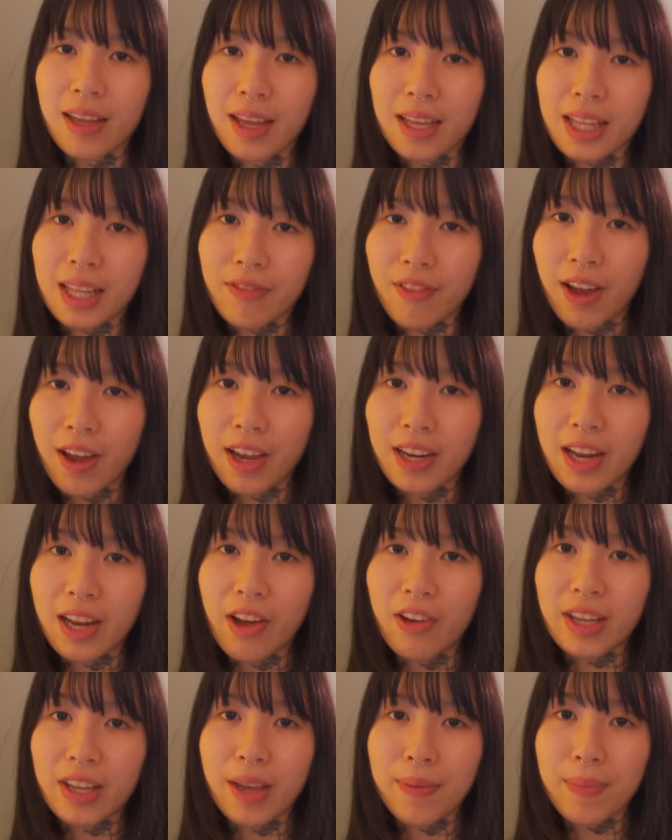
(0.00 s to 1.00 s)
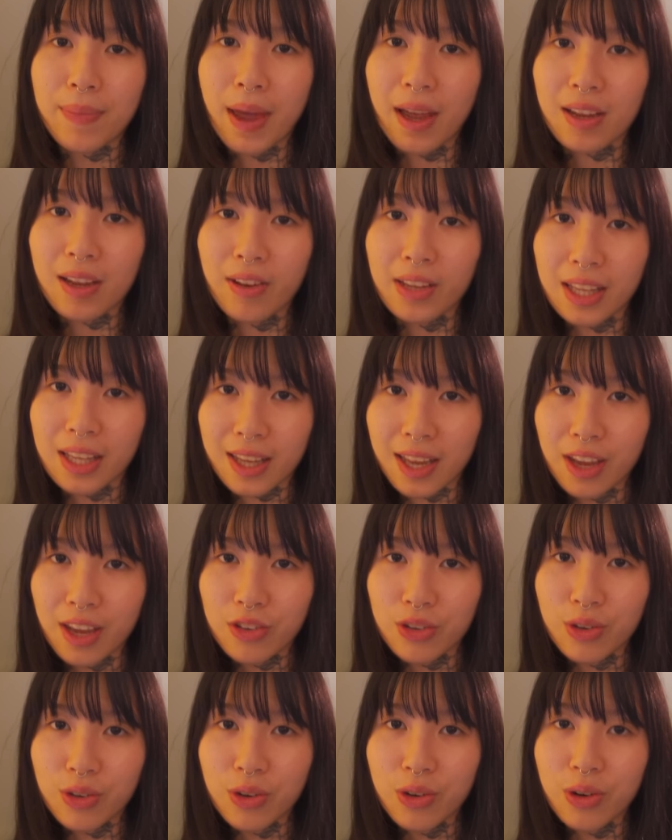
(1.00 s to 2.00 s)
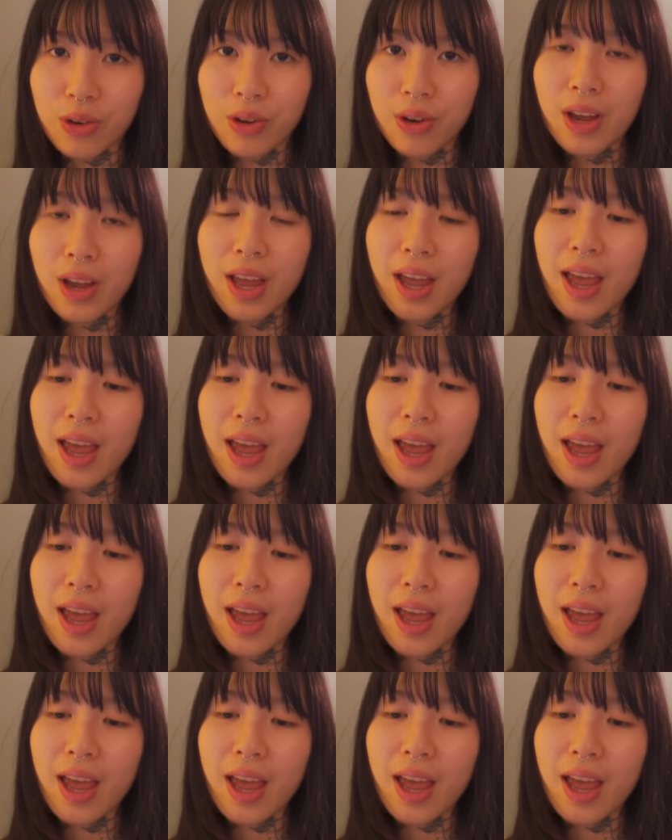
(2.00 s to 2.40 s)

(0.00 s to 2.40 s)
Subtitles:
It's fine, I'll get back on schedule.